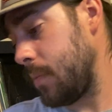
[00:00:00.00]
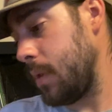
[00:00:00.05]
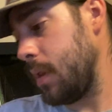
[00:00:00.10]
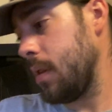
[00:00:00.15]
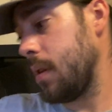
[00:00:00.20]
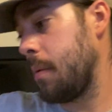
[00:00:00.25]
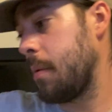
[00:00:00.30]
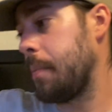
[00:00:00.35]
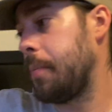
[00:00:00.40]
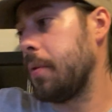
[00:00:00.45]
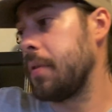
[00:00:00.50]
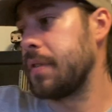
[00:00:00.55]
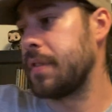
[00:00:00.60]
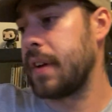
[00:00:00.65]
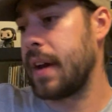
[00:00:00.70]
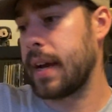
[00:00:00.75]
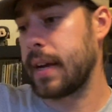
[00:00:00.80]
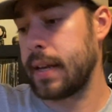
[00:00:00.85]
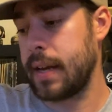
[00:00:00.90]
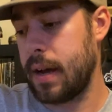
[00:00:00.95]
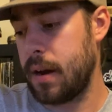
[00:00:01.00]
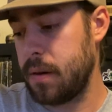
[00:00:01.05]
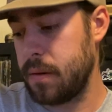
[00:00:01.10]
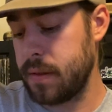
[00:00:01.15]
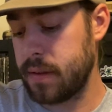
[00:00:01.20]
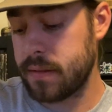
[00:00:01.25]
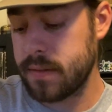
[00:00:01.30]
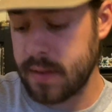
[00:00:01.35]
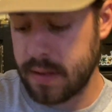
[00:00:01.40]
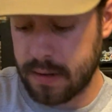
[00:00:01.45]
I'm going to pull the jacket out.
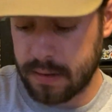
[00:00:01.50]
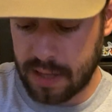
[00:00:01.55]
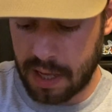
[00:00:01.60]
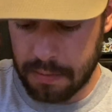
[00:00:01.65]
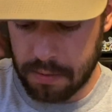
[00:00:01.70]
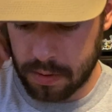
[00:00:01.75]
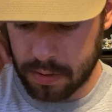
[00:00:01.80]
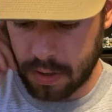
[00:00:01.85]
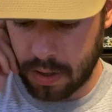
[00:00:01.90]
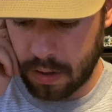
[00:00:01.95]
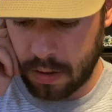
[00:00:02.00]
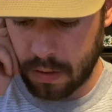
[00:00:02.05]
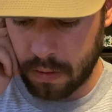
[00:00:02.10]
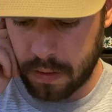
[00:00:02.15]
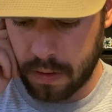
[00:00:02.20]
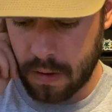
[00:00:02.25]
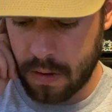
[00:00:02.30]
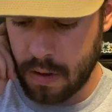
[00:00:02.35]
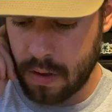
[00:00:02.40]
This is on a label called